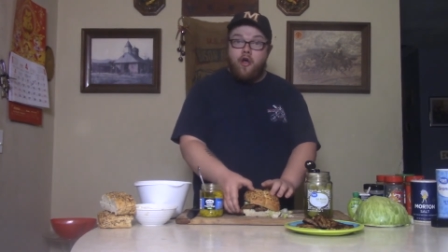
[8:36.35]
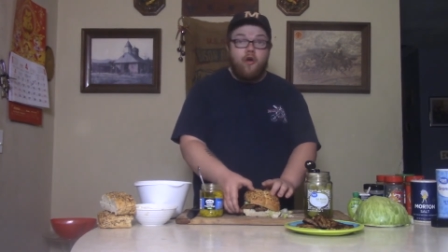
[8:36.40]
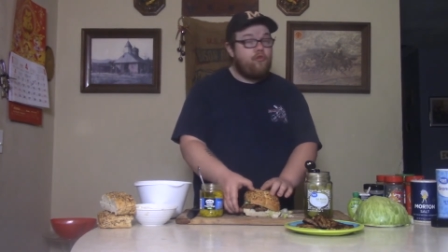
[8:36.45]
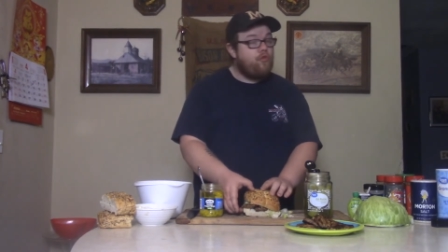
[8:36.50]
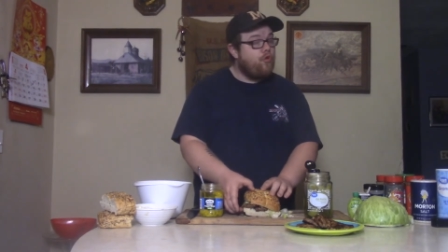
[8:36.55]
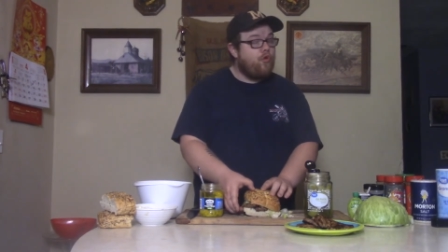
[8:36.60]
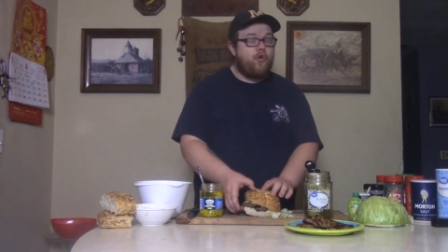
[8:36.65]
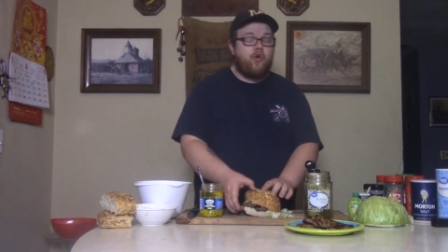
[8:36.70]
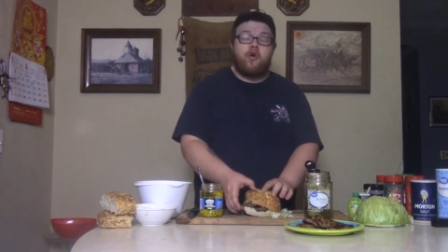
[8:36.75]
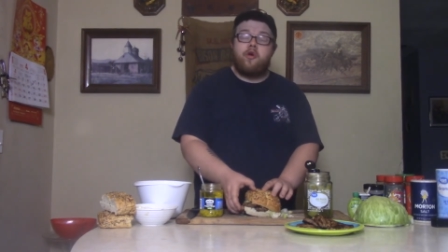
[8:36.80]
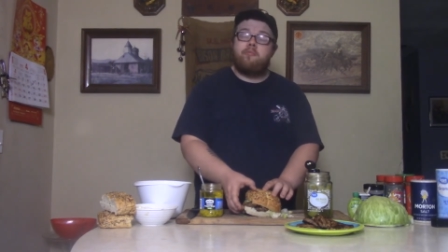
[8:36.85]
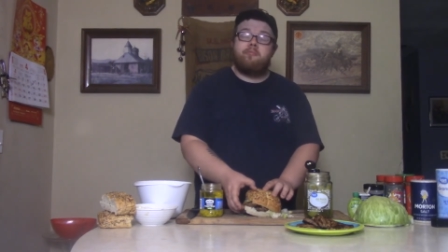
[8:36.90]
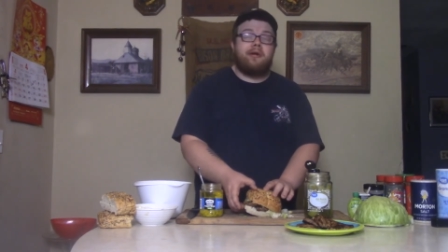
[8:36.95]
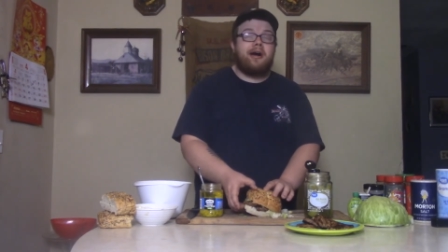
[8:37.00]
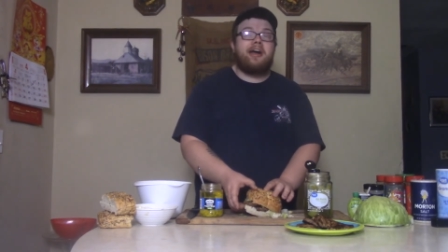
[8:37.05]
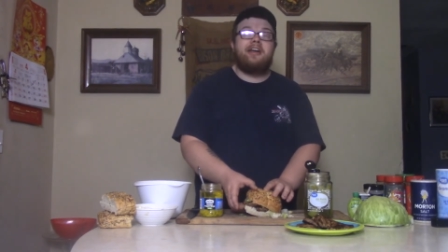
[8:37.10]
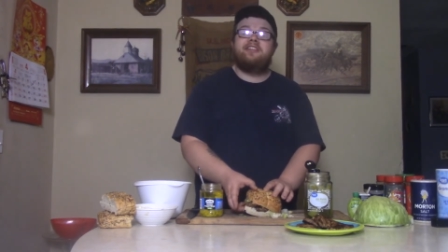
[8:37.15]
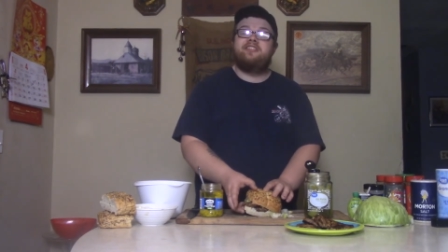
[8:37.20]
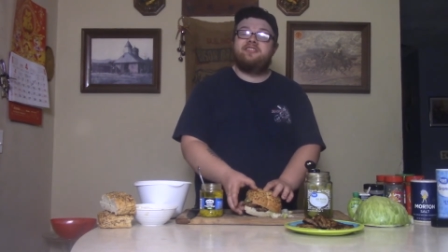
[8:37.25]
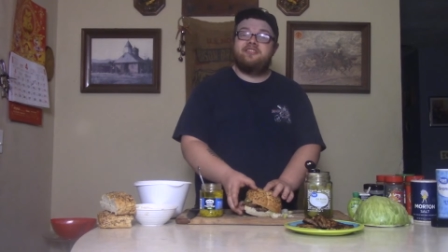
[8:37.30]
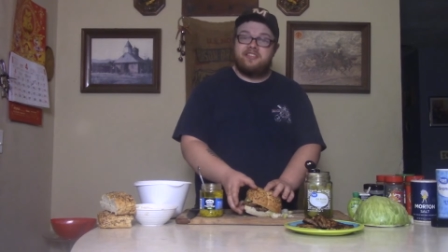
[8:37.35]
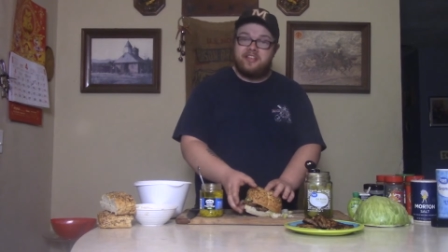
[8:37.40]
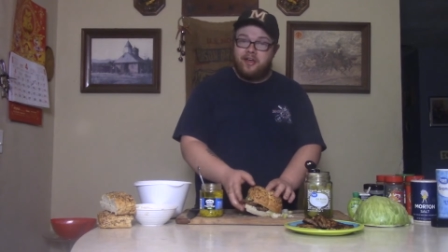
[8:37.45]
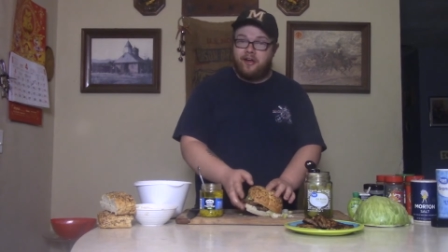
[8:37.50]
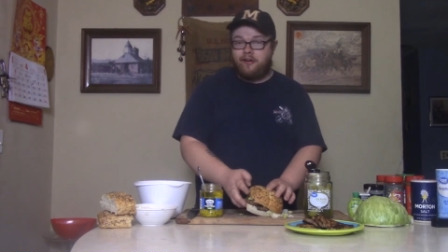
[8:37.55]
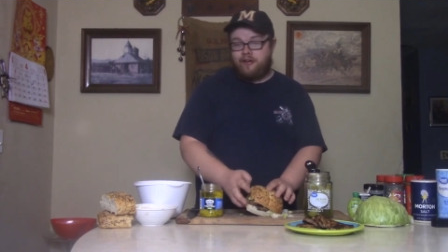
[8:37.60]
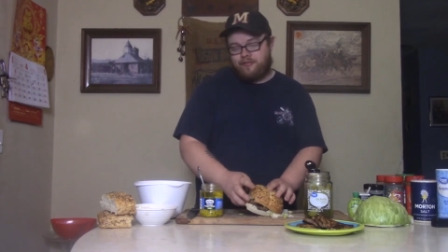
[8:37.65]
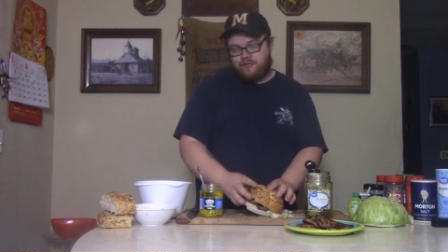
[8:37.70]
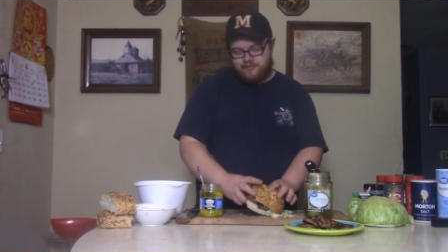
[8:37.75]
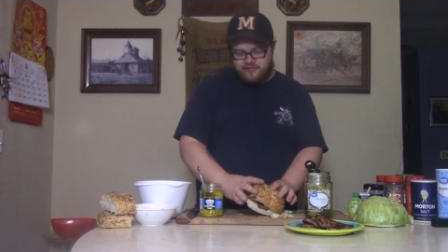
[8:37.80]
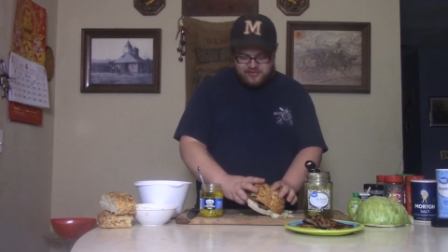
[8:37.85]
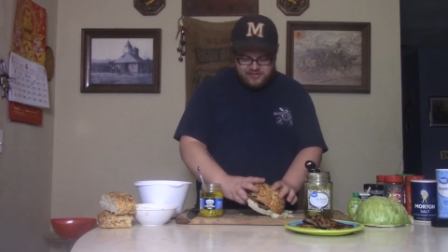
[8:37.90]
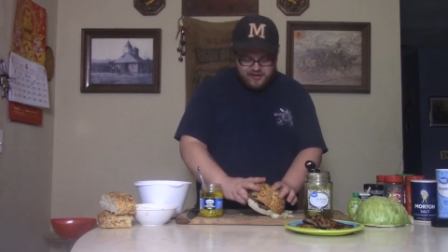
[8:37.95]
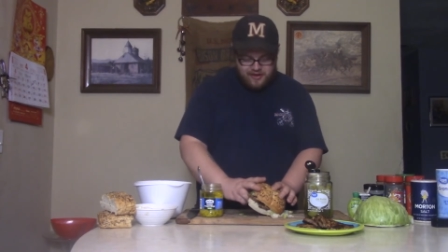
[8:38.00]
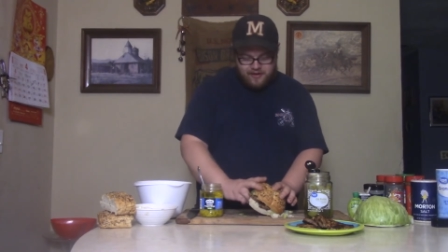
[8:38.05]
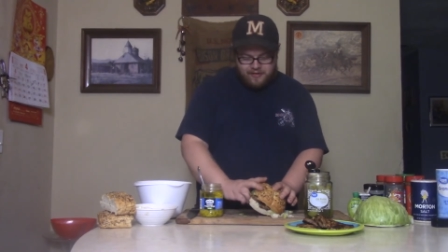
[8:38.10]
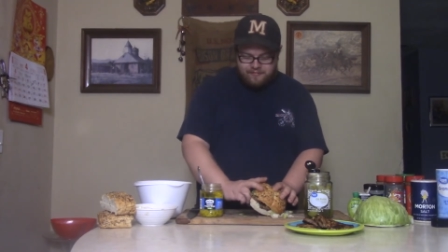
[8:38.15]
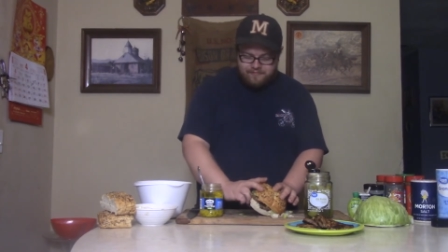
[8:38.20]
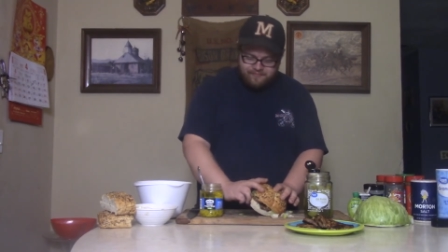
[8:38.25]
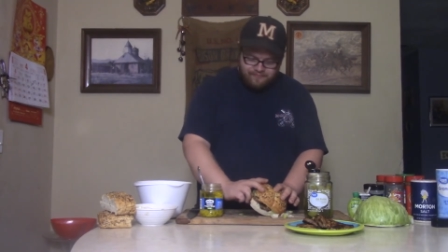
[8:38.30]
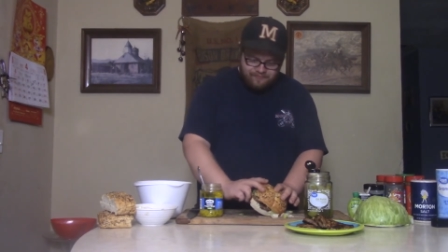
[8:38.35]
for myself. So,